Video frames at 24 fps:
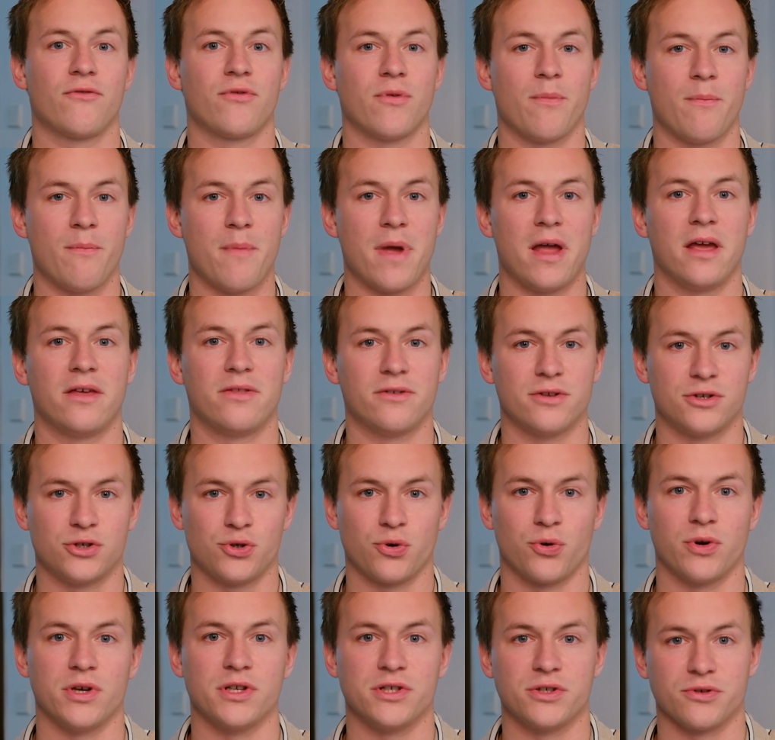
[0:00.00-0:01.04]
to make the
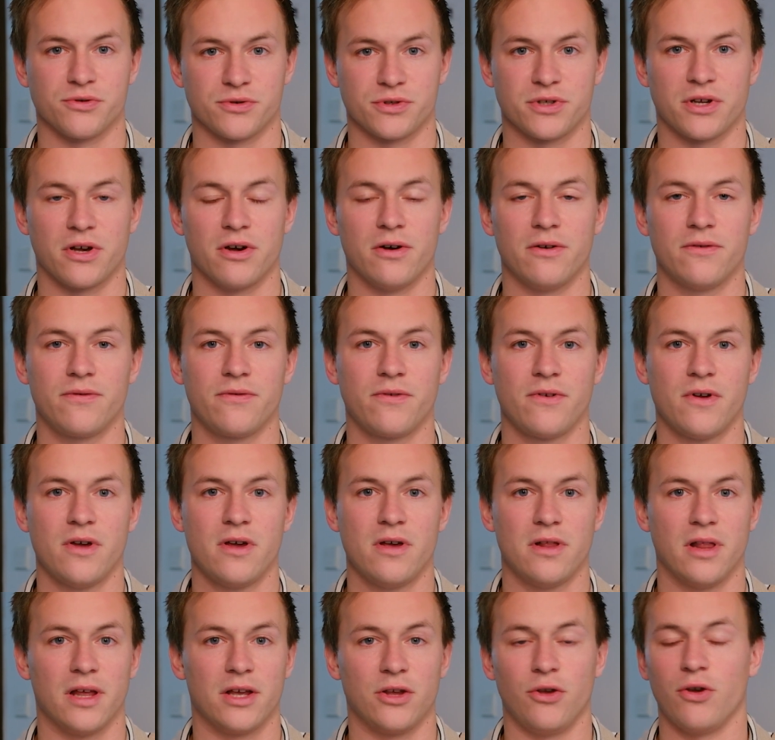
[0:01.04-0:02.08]
choice yourself,
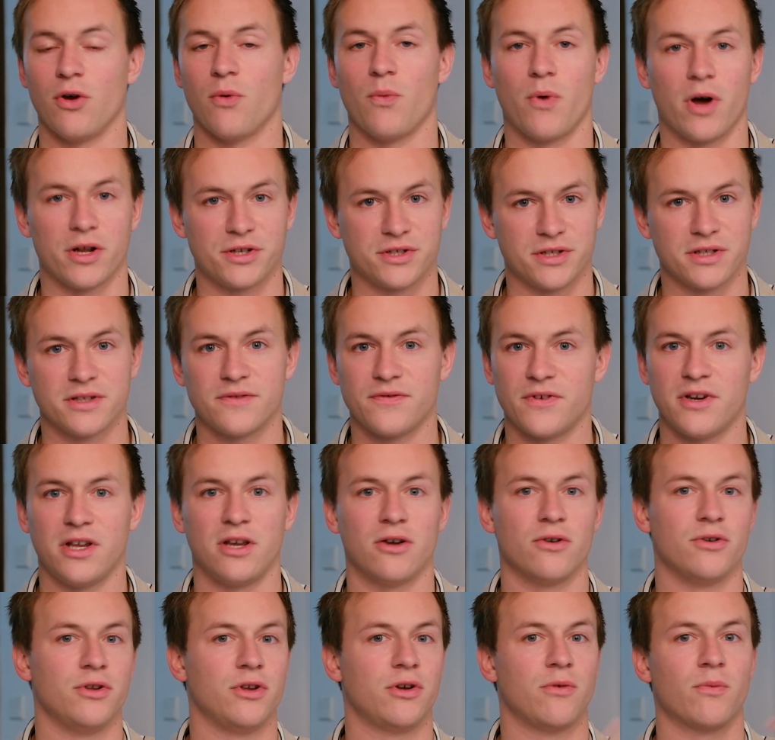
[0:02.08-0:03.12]
like you can watch this video,
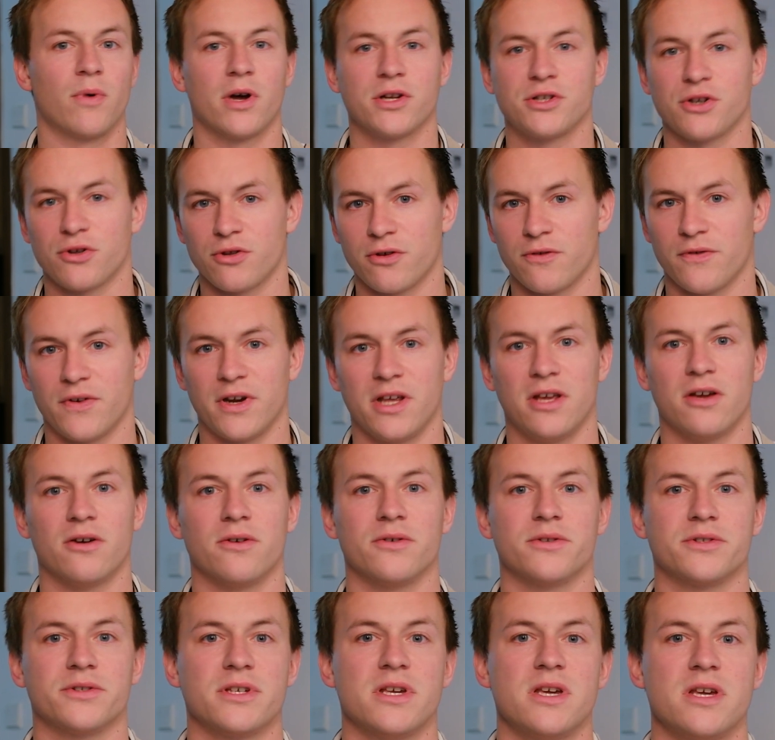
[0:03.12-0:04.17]
you can watch other
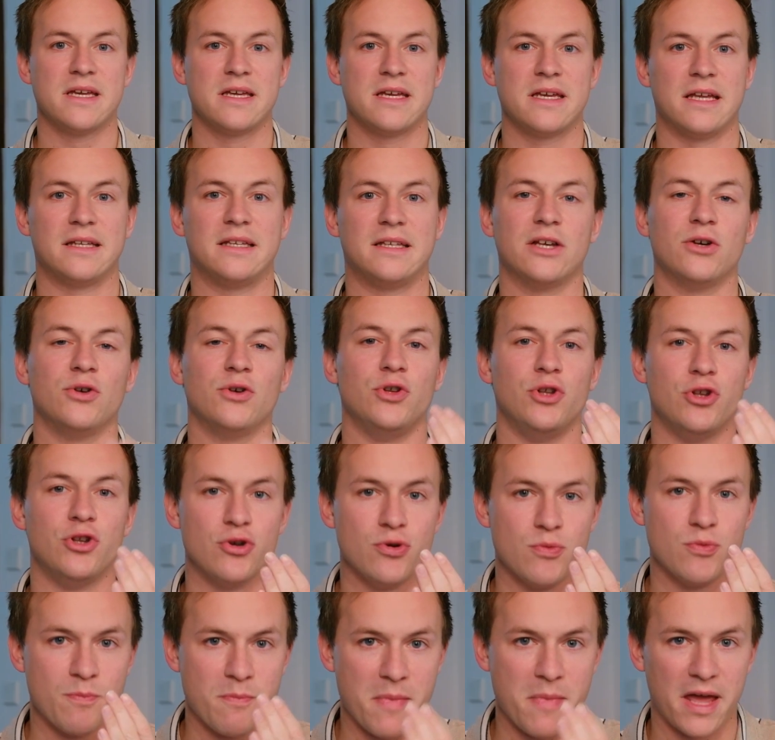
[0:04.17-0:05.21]
videos, until you
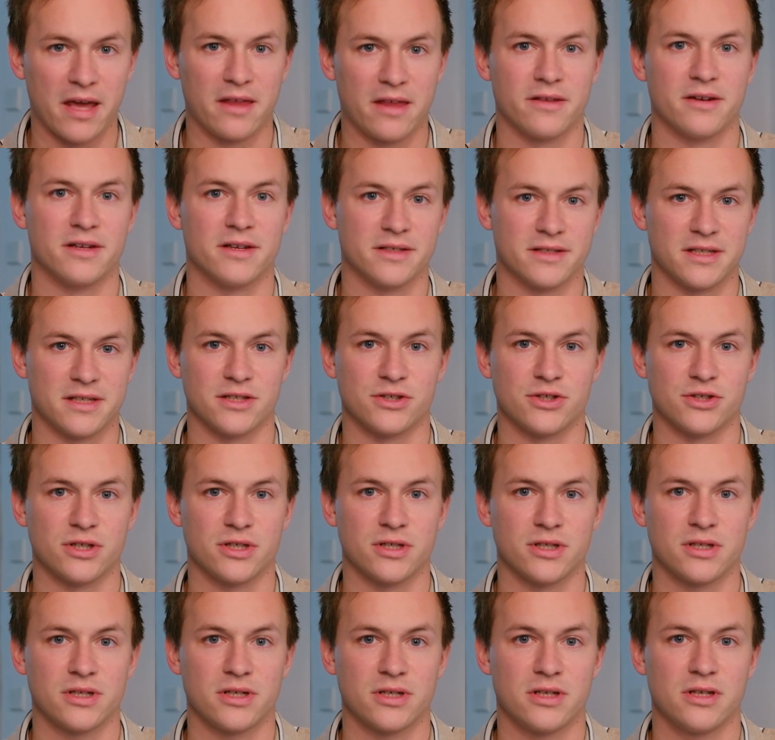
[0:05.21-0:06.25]
make the
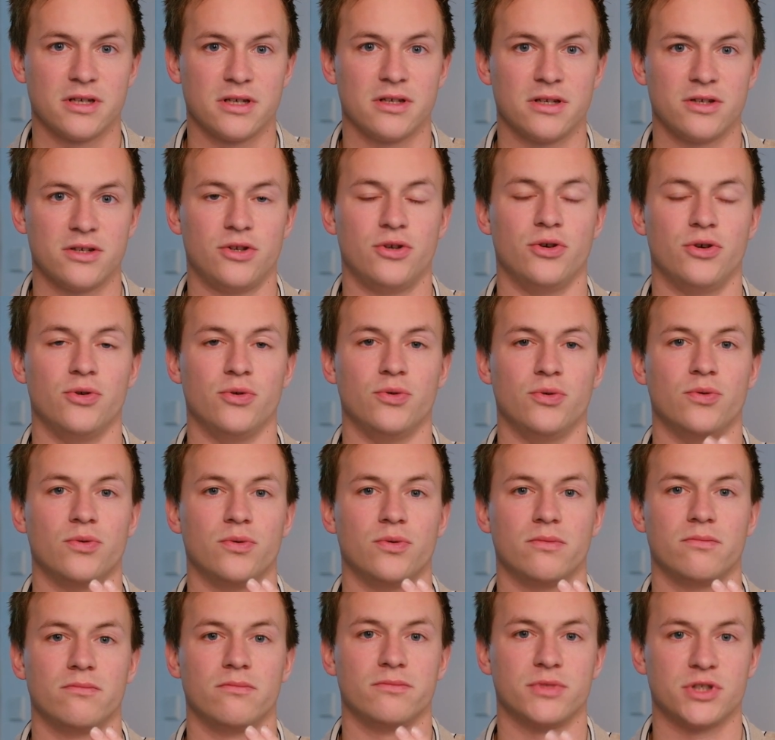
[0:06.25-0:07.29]
decision to
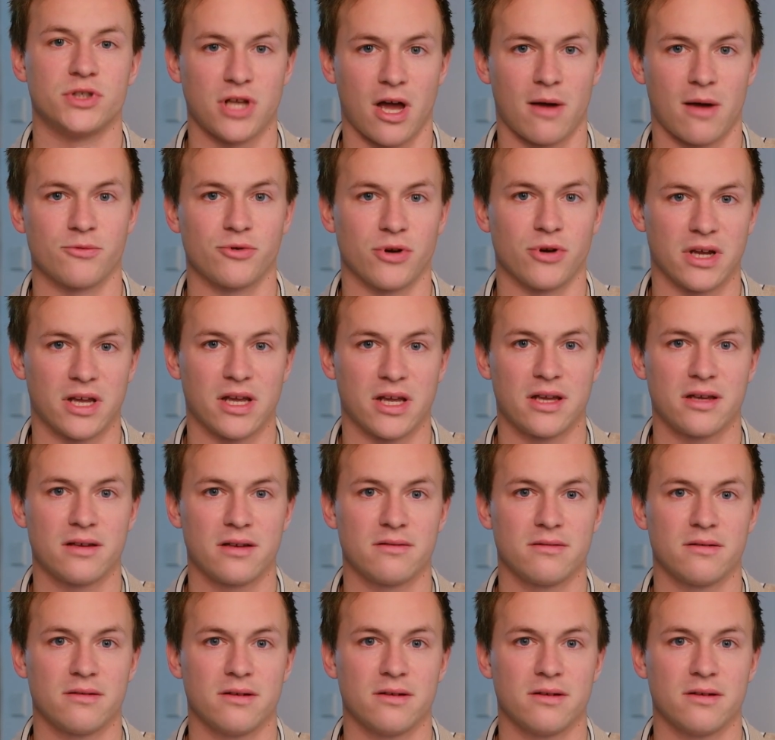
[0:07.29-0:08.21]
stop drinking,